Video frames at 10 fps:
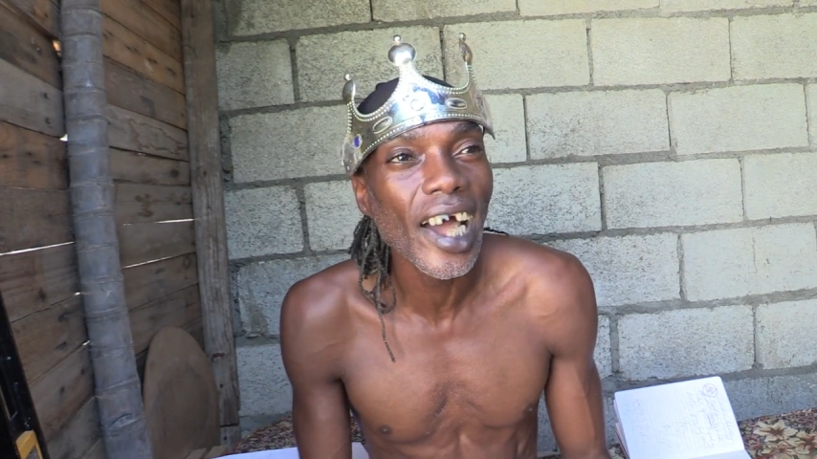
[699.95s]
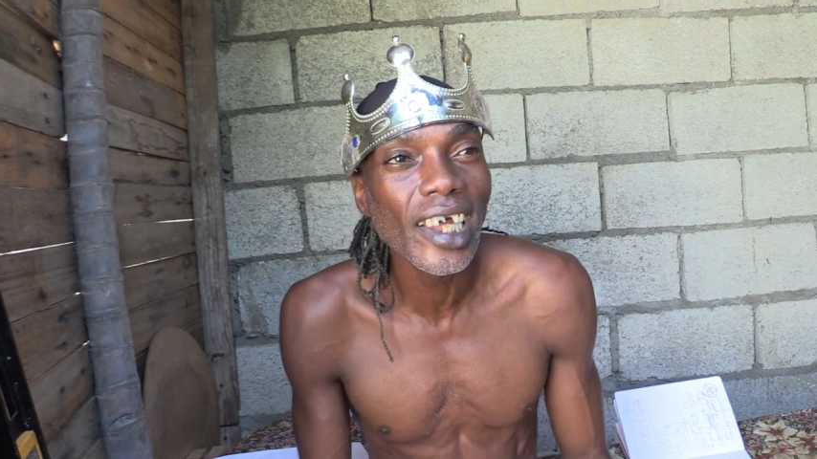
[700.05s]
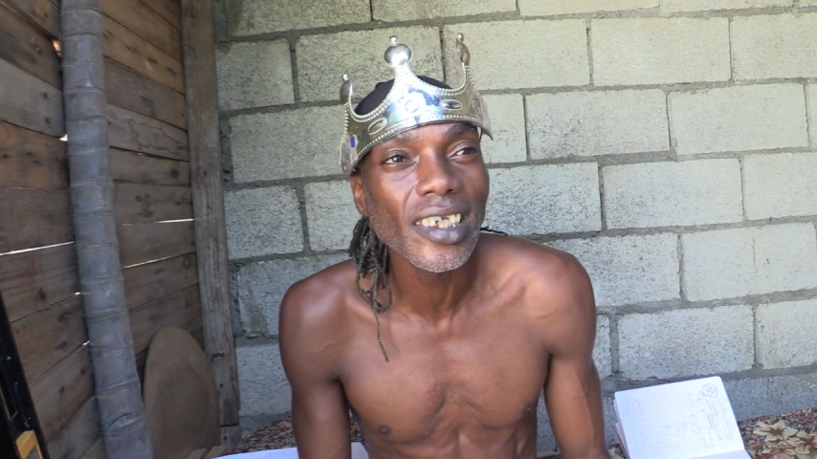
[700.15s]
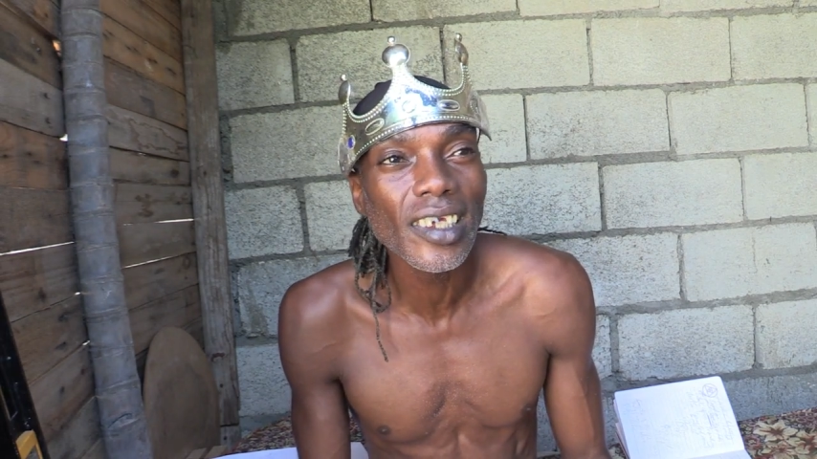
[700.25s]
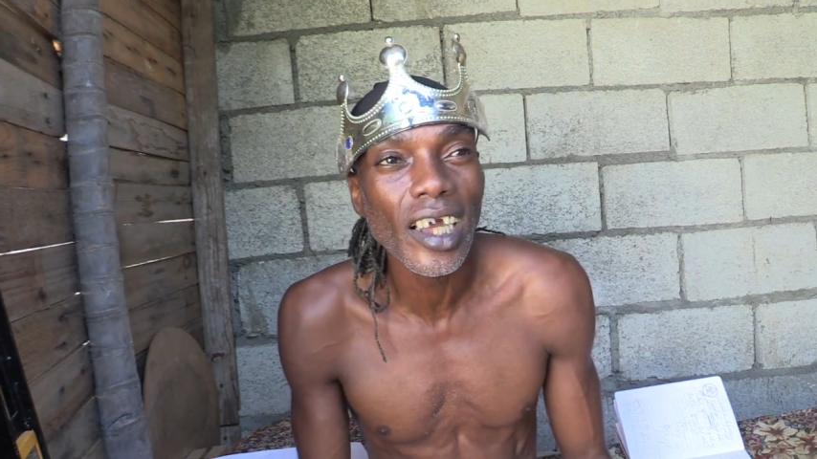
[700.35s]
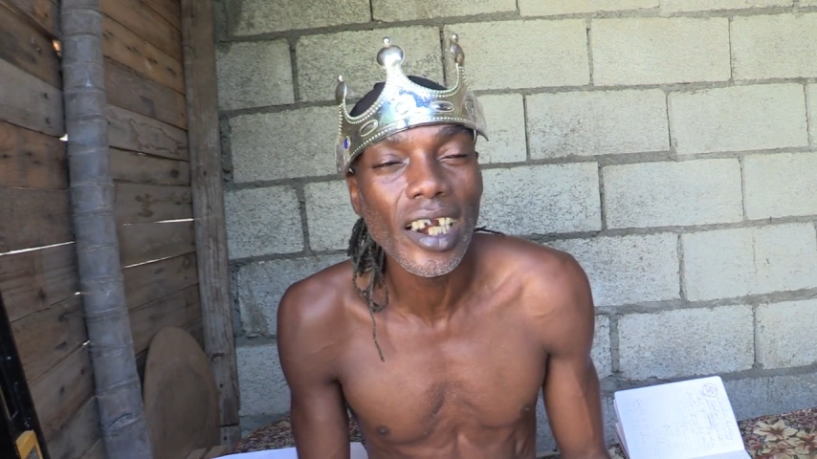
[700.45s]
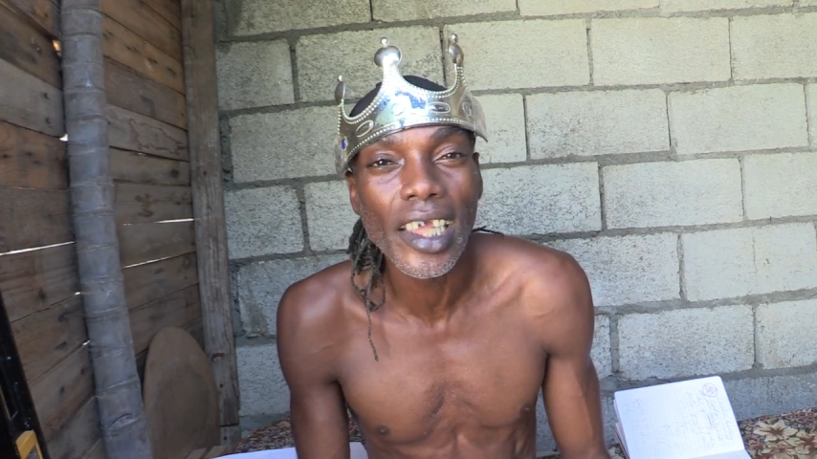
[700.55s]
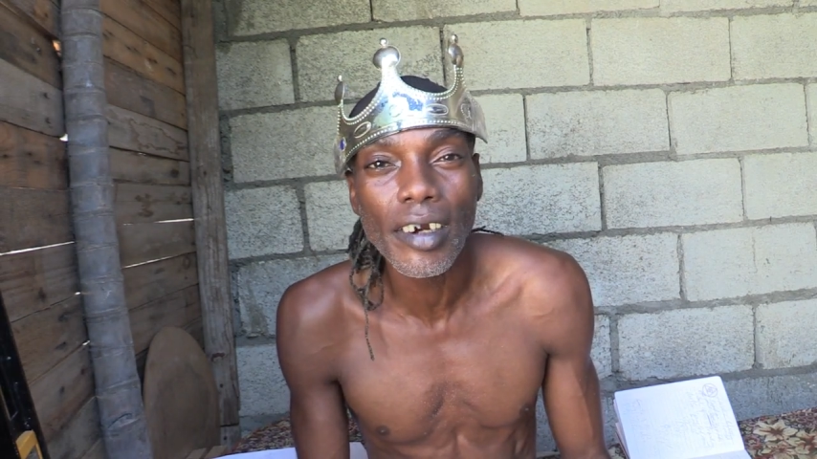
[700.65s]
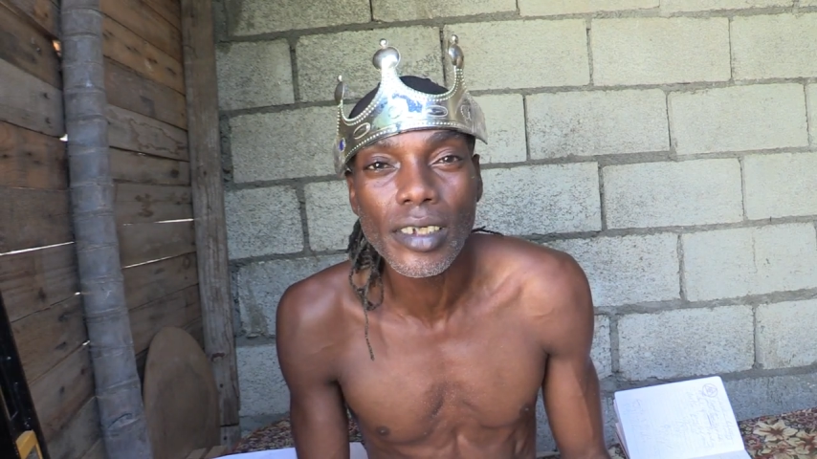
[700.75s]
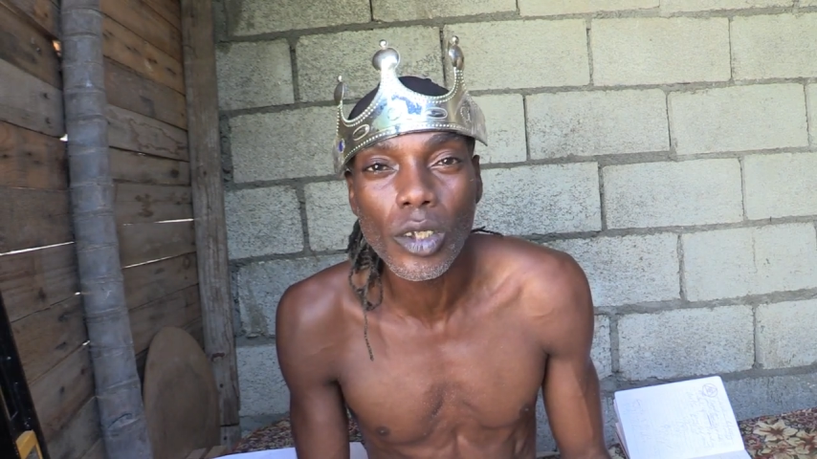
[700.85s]
dancehall
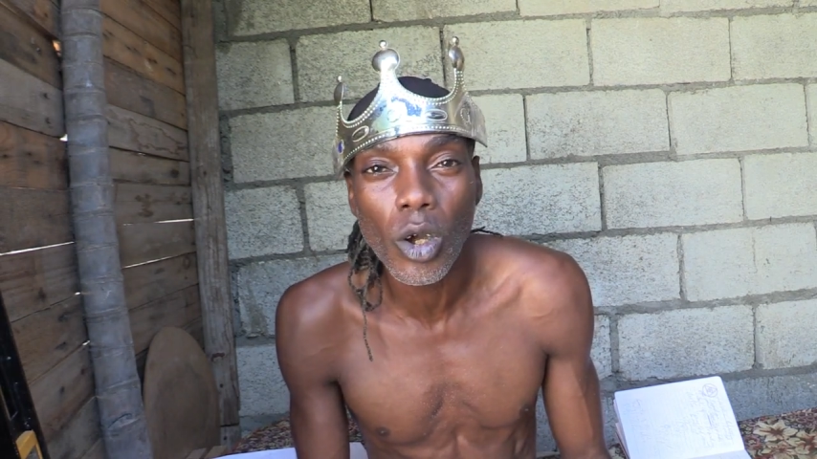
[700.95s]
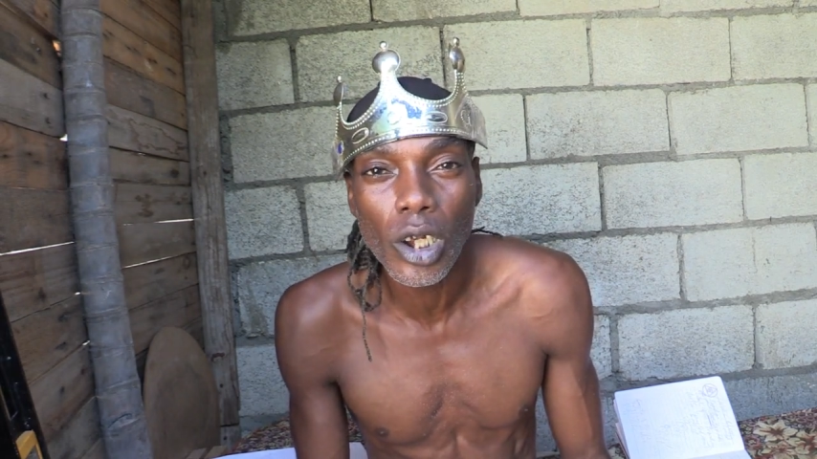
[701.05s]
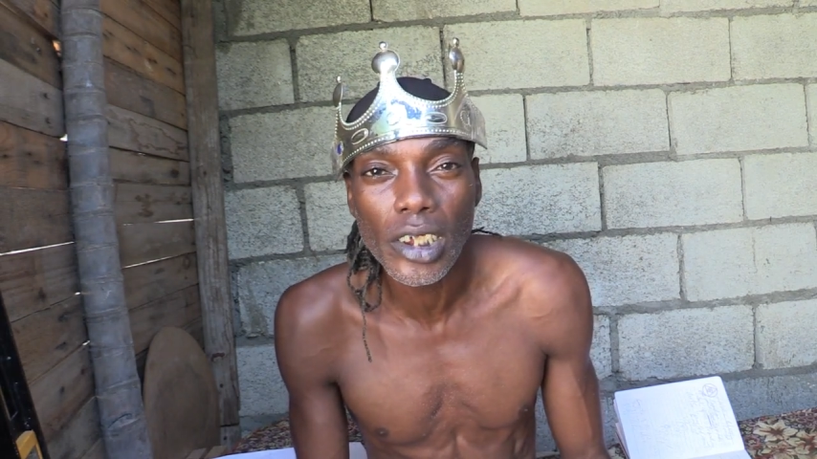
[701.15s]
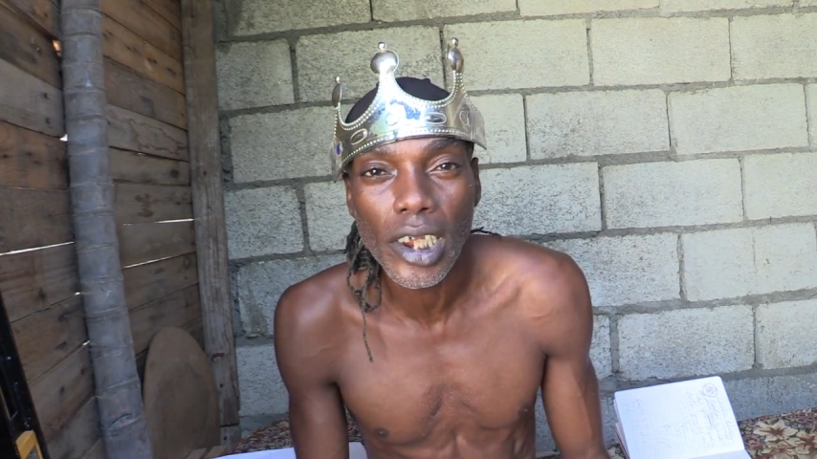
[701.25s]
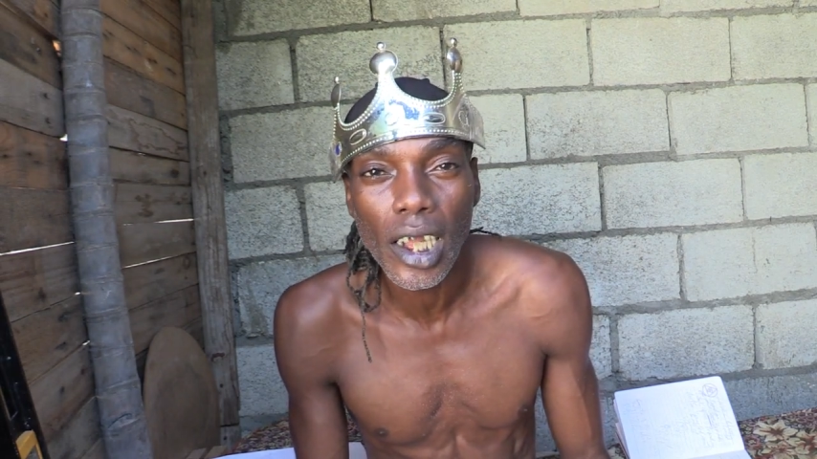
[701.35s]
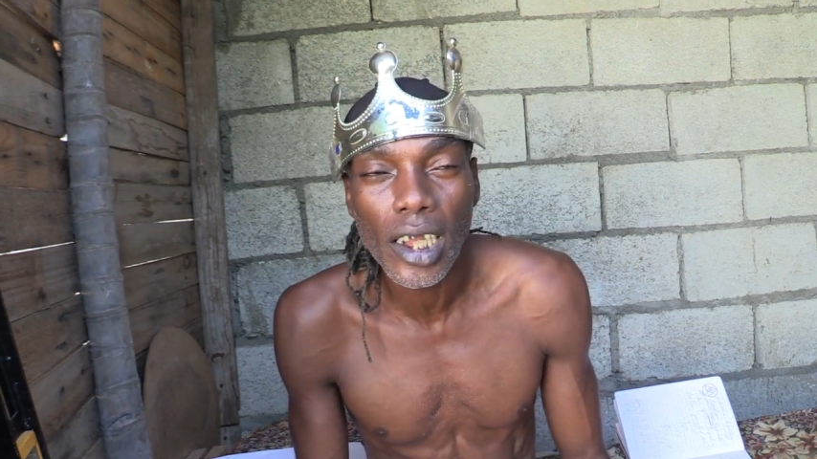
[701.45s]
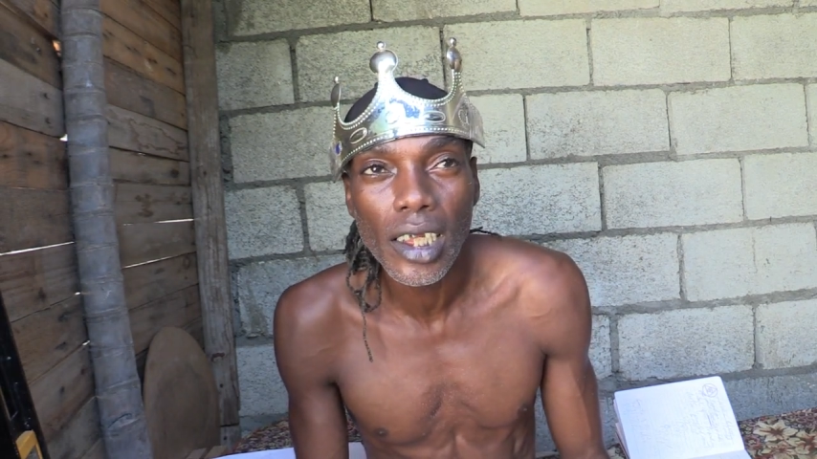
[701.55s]
garrison culture